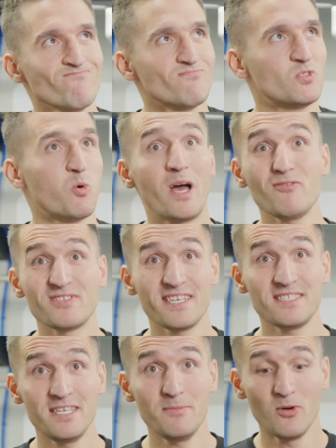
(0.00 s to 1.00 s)
12,
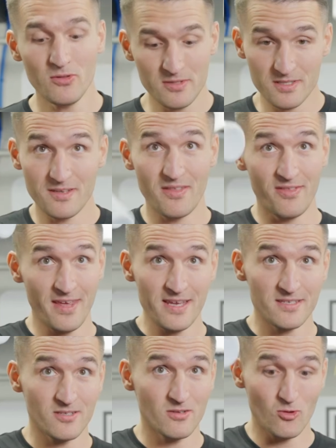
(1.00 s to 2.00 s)
16 months.
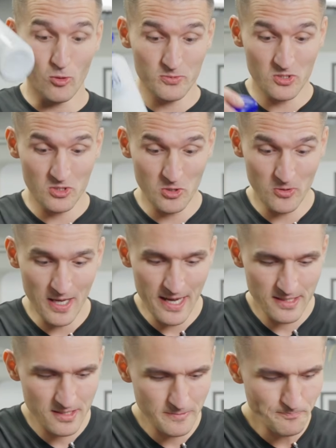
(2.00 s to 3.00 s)
This up to 2
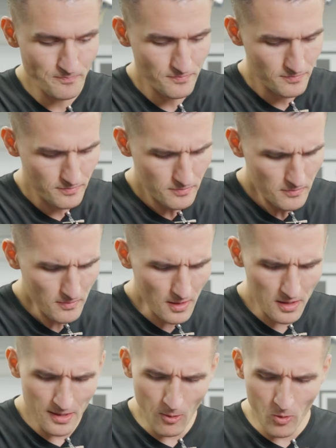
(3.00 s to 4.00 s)
years.
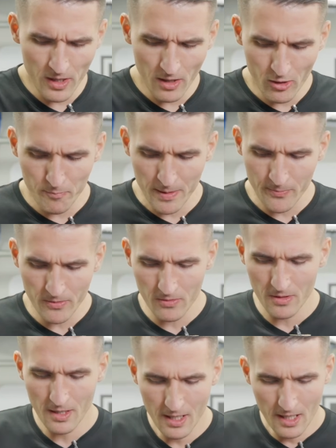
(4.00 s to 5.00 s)
Now, what a lot of
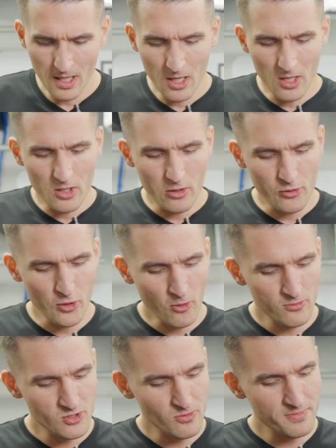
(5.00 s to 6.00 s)
people
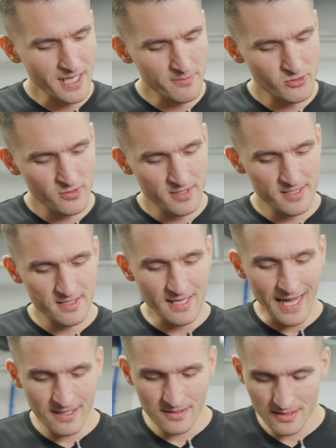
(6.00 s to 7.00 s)
don't sometimes
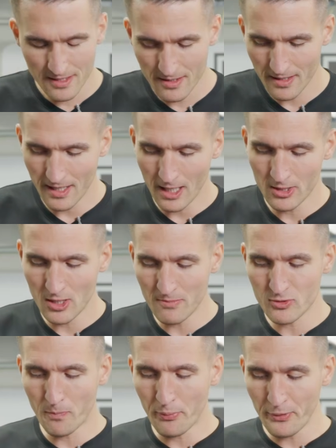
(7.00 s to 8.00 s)
understand in
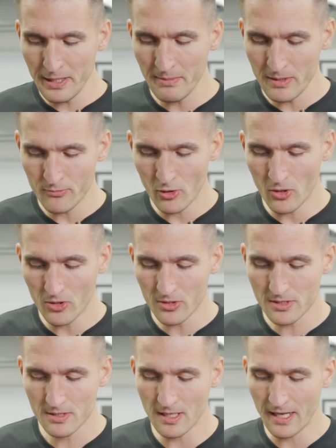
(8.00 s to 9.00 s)
terms of premium
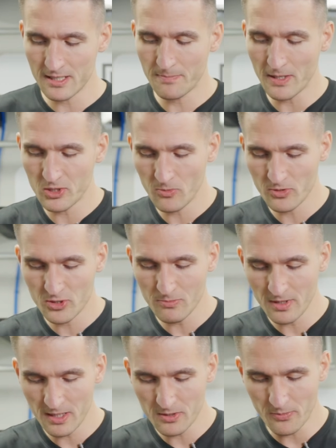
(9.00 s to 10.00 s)
raws, and especially with
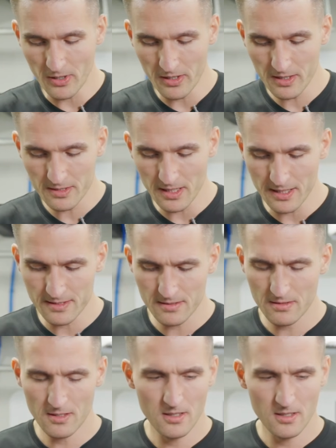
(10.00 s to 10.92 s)
some of these products, is